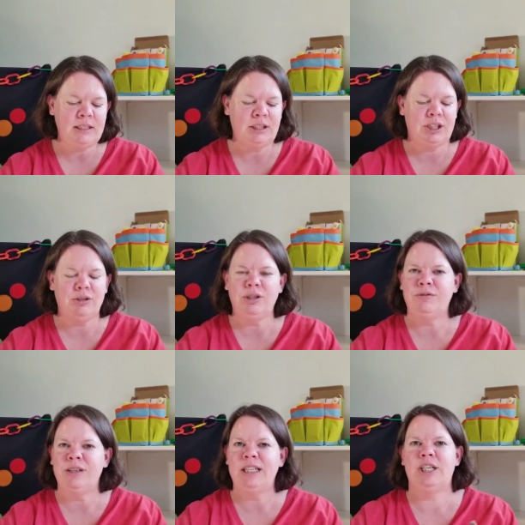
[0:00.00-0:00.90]
So they're
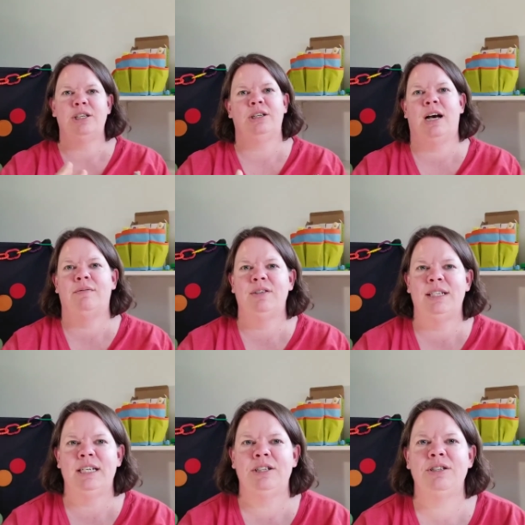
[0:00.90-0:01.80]
really good
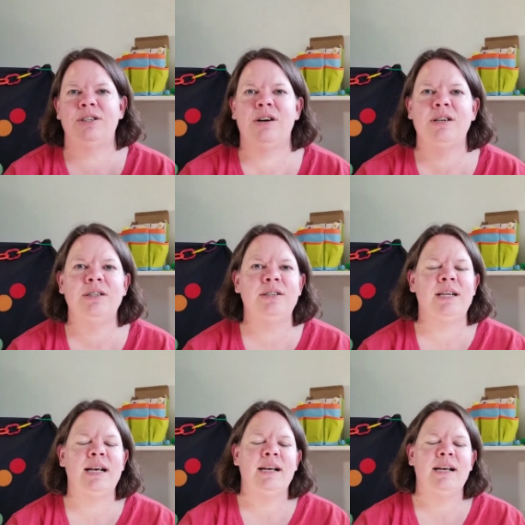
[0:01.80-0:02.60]
conversation starters.